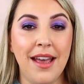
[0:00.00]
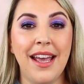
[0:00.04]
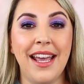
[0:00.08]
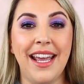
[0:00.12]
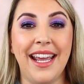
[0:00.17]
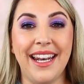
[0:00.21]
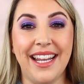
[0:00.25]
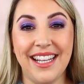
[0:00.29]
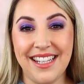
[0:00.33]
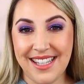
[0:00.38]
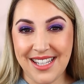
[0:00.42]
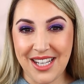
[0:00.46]

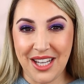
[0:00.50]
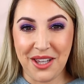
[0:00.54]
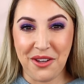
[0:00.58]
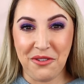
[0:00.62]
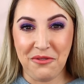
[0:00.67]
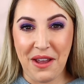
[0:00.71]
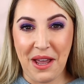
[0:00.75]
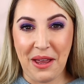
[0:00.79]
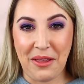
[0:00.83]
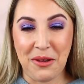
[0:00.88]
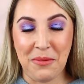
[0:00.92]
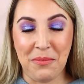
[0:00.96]
It is still
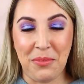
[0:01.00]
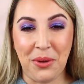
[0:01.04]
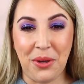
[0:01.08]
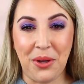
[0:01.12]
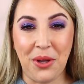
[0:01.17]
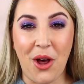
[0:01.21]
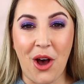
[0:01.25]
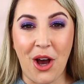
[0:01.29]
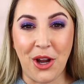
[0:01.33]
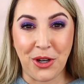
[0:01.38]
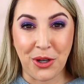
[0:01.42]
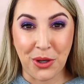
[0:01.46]
available
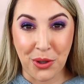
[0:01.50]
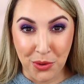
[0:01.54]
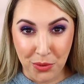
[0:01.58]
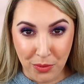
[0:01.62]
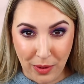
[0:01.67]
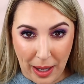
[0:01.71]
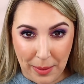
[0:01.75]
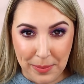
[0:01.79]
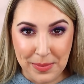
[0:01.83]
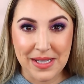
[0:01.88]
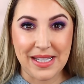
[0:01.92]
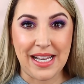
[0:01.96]
on her
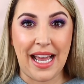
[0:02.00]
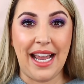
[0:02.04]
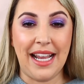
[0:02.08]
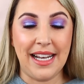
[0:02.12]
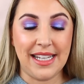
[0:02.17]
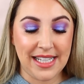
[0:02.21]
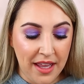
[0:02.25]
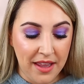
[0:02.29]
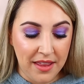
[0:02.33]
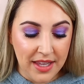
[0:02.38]
website.